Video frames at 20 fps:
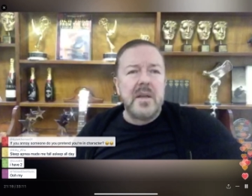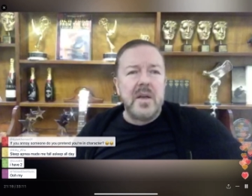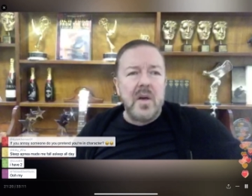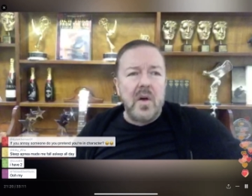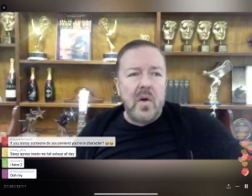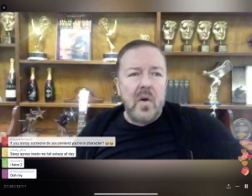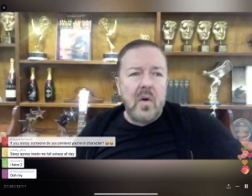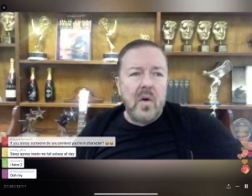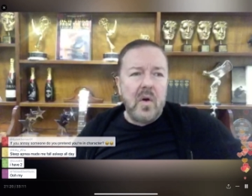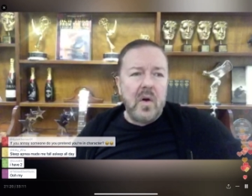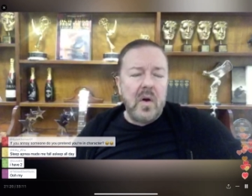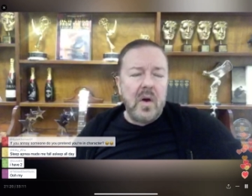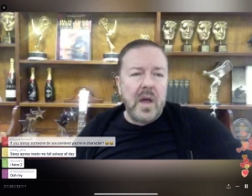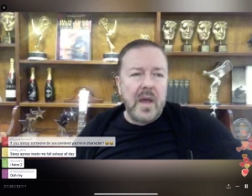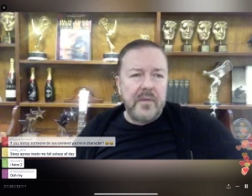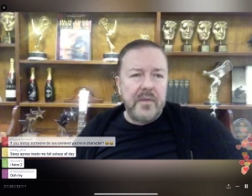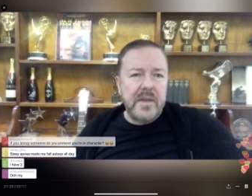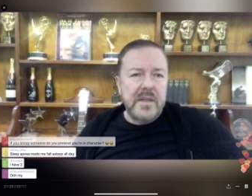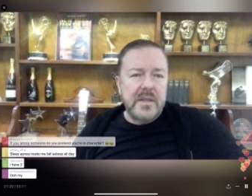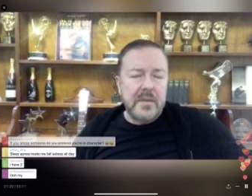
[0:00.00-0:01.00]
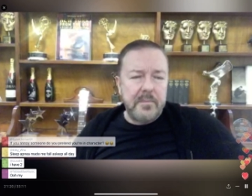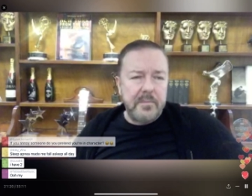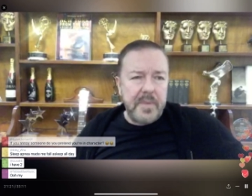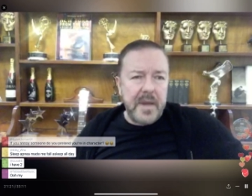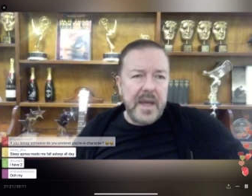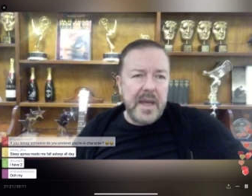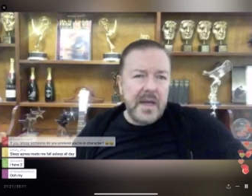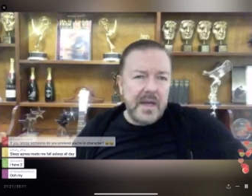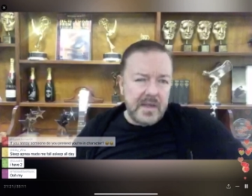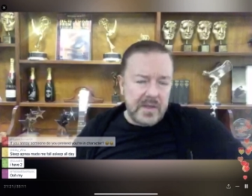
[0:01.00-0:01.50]
Or if it's a
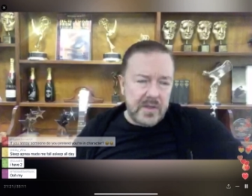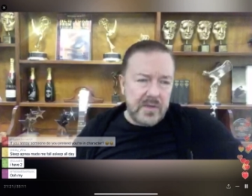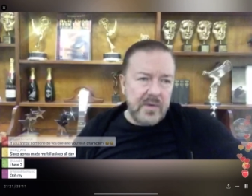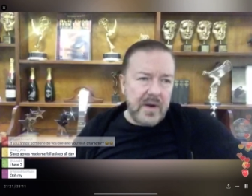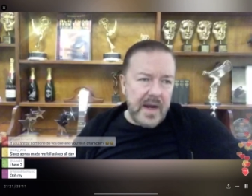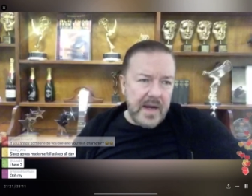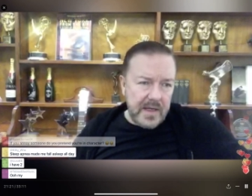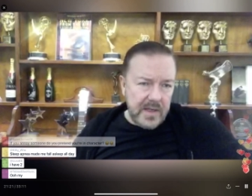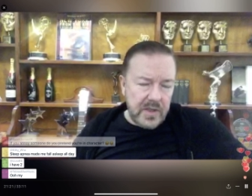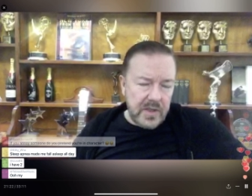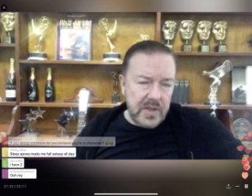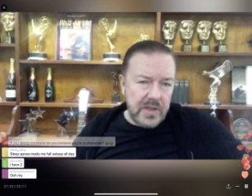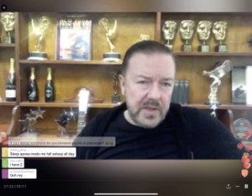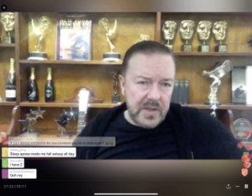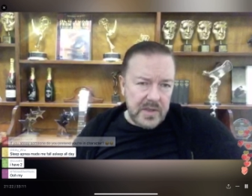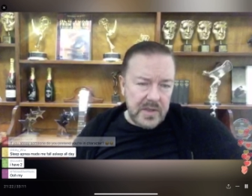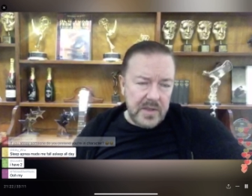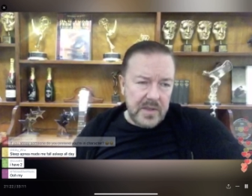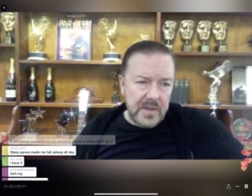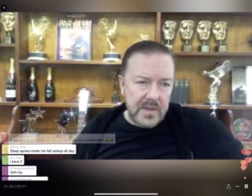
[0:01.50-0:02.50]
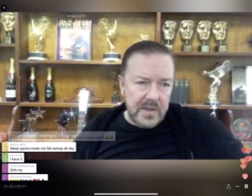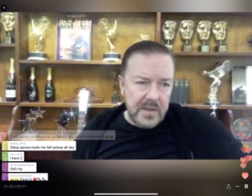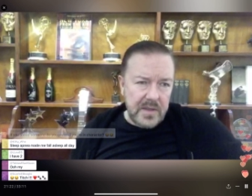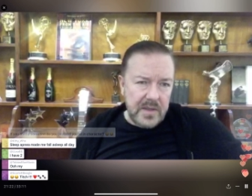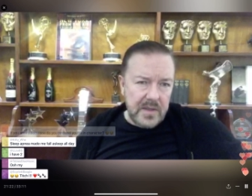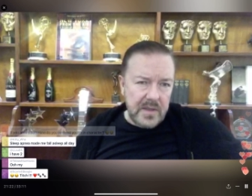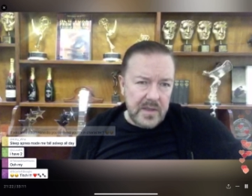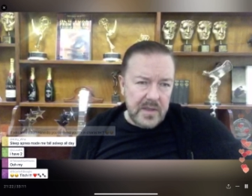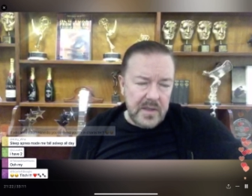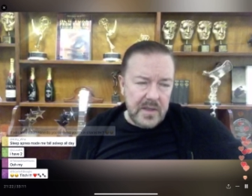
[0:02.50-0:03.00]
big scratch
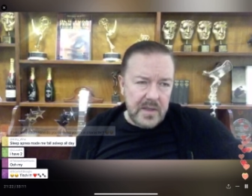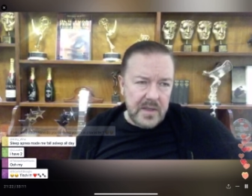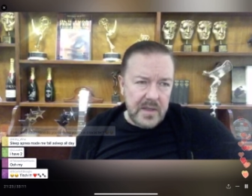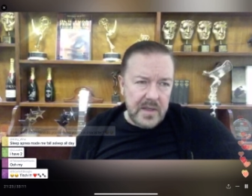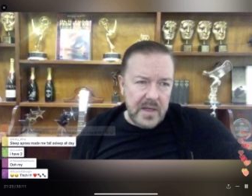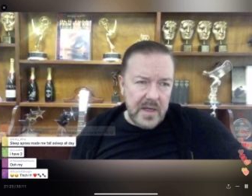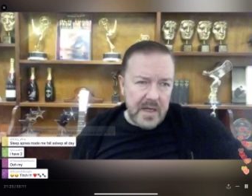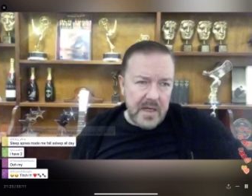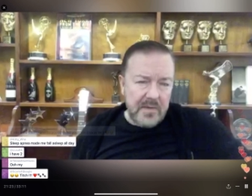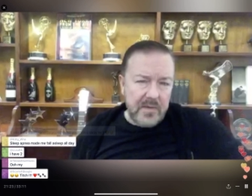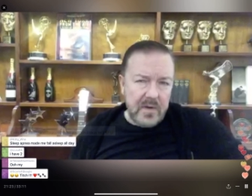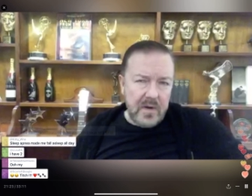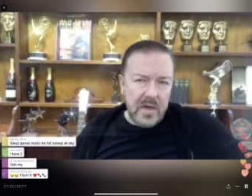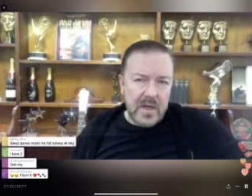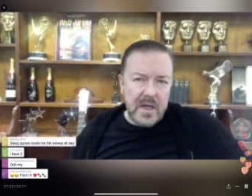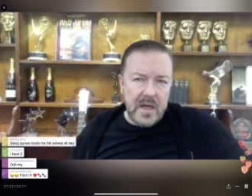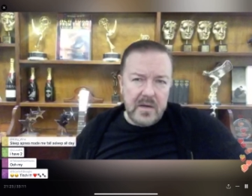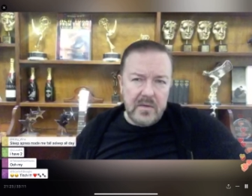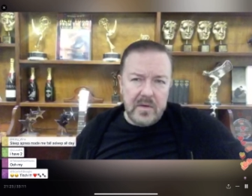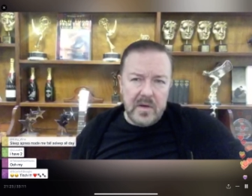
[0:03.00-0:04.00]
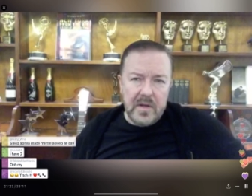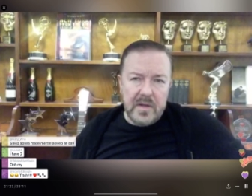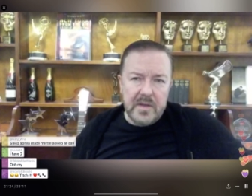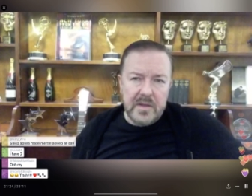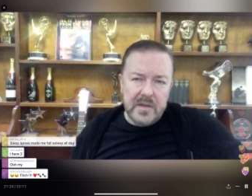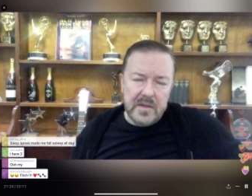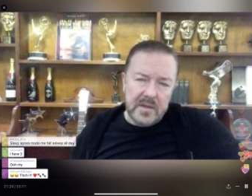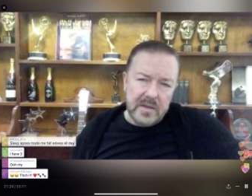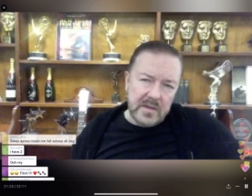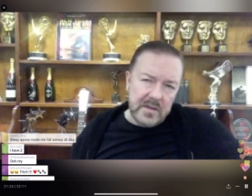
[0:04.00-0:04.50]
and I've got a coat on,
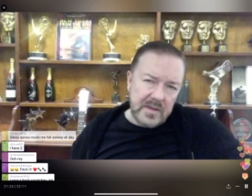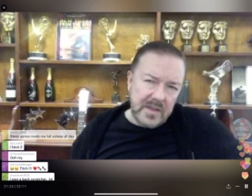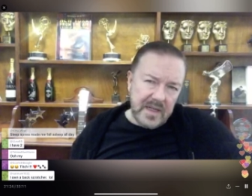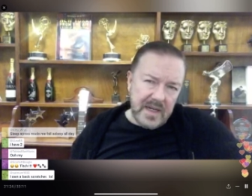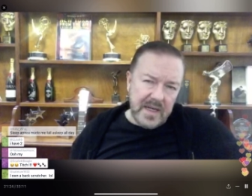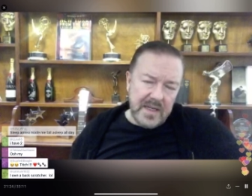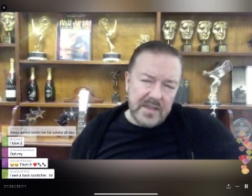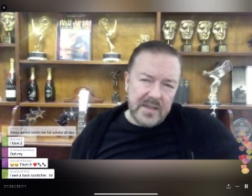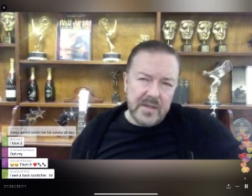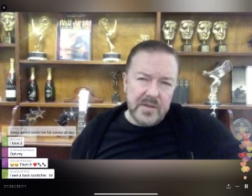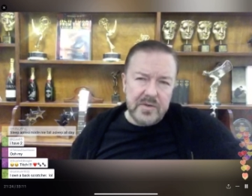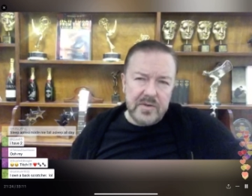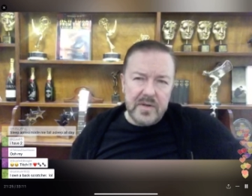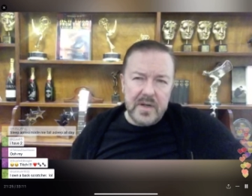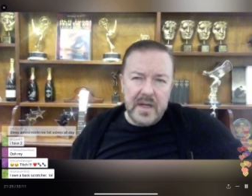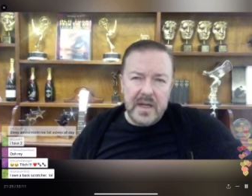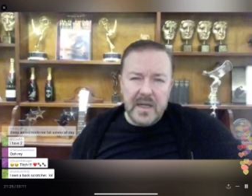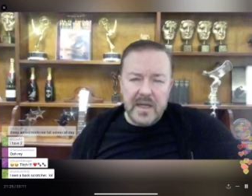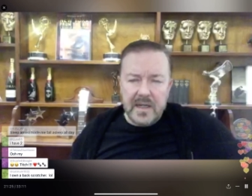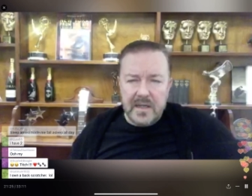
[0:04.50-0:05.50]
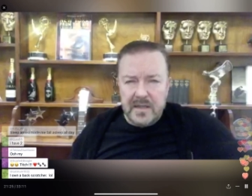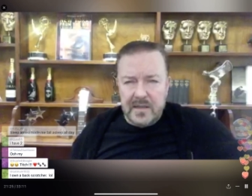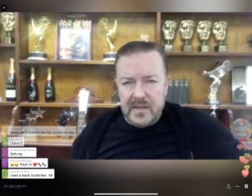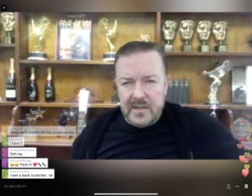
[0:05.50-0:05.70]
it's against a tree.